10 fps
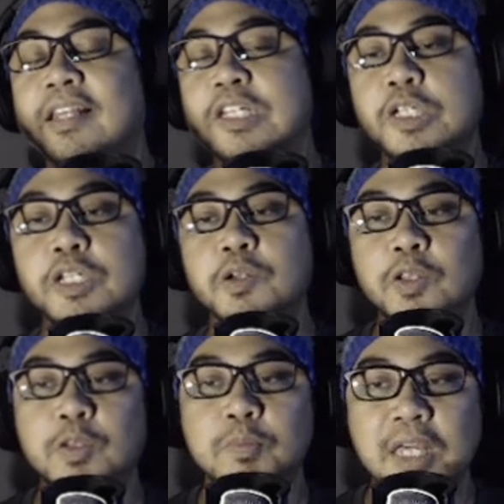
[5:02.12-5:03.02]
she's going
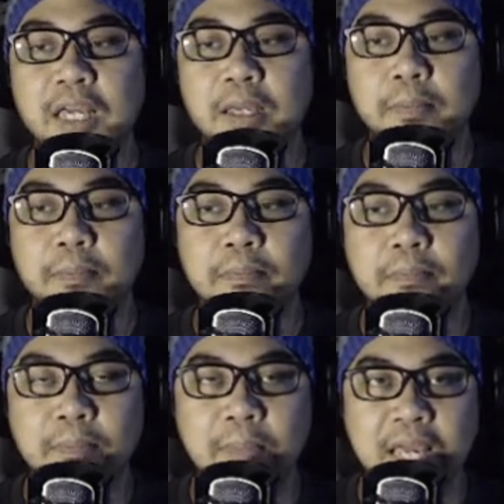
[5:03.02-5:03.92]
to be a
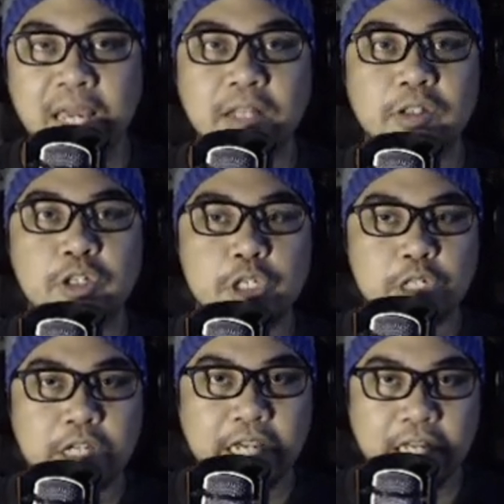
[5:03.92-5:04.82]
mage
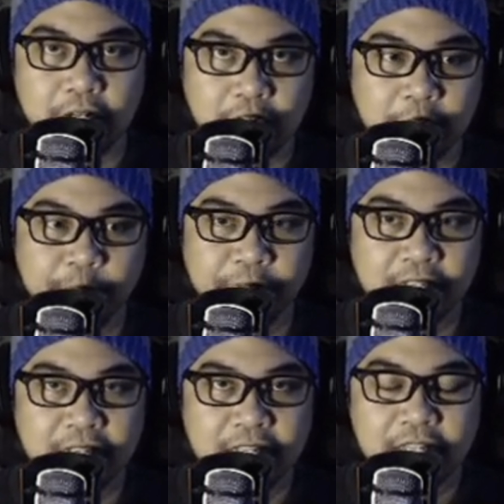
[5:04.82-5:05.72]
killer.
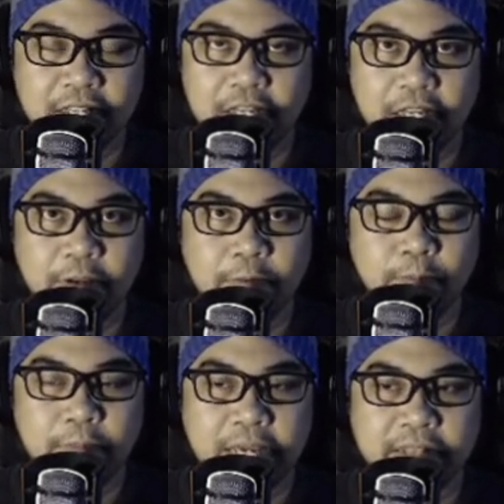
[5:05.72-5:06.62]

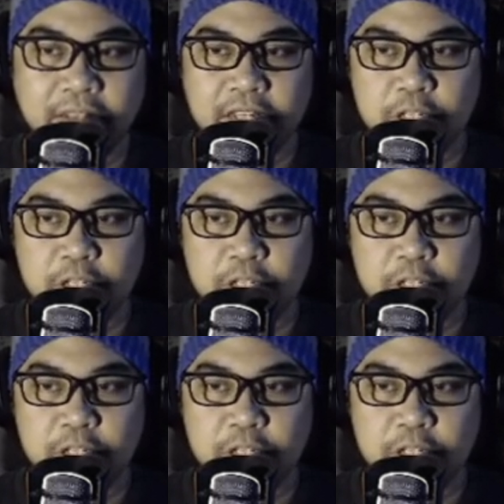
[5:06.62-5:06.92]
at this